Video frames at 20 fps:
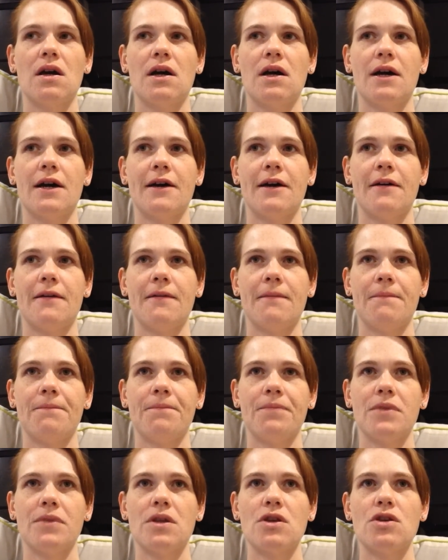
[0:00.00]

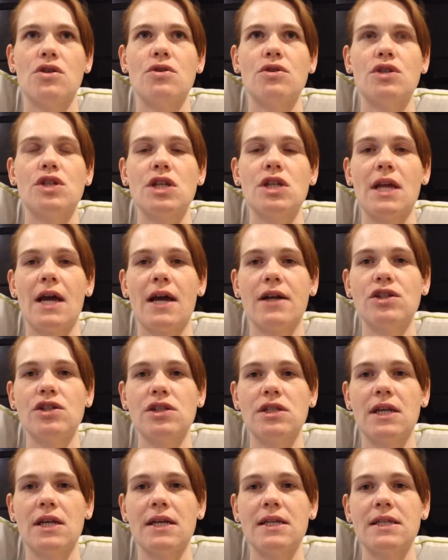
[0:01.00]
You should
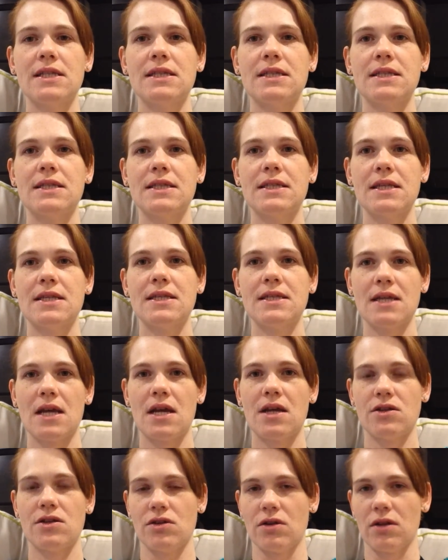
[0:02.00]
exercise to
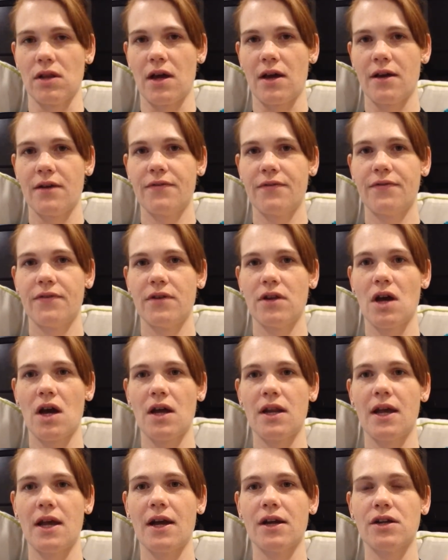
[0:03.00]
sustain your life,
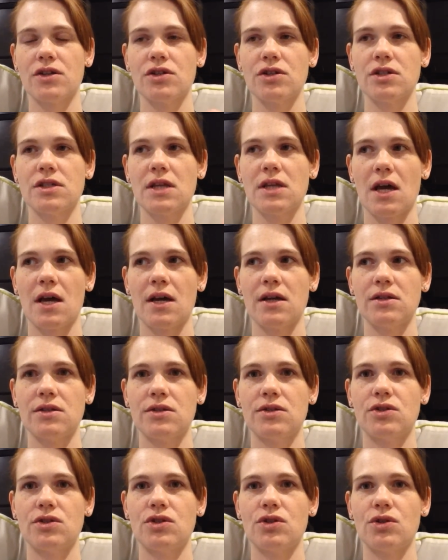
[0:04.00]
not
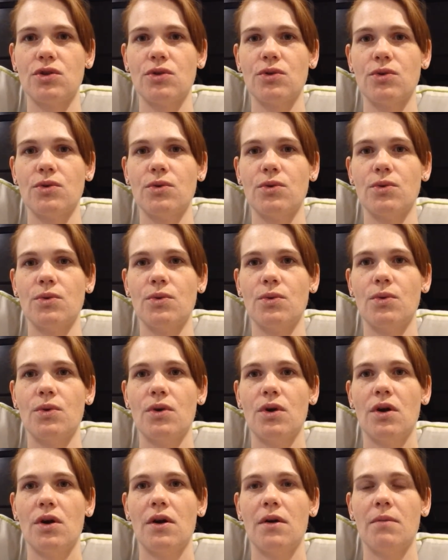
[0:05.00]
exercise to
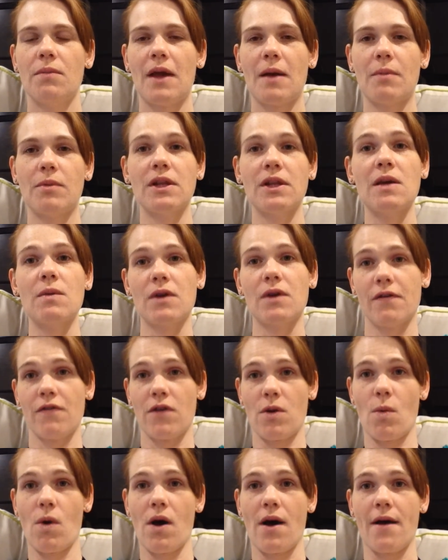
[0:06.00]
be able to eat whatever
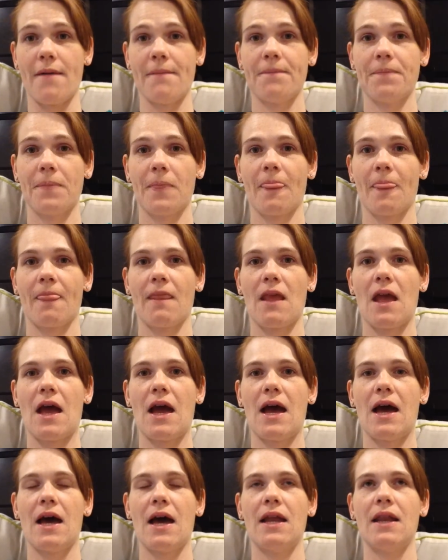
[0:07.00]
you want.
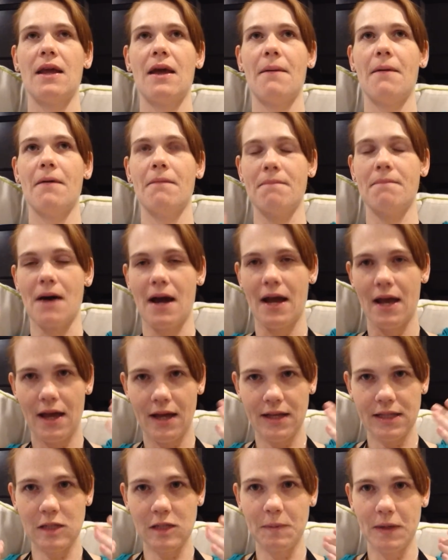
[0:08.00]
And in my
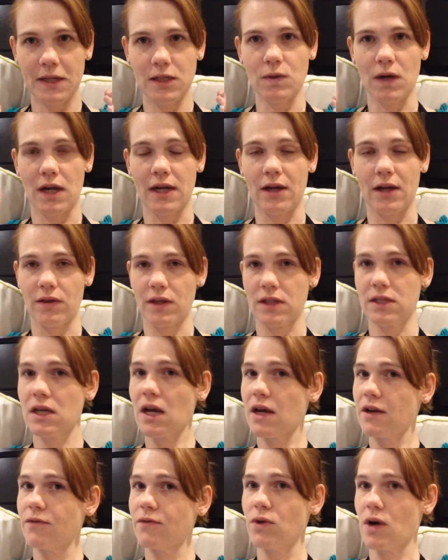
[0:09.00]
headspace right now, that's
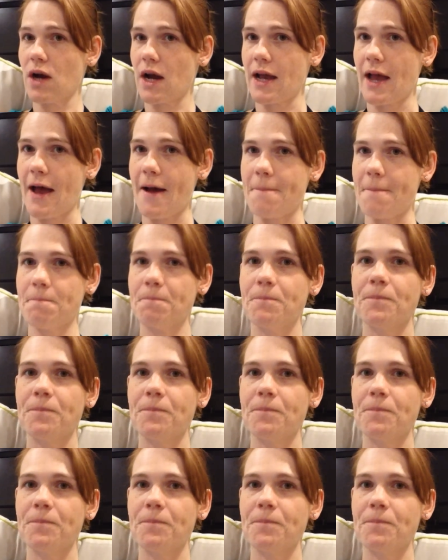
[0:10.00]
kind of where I am.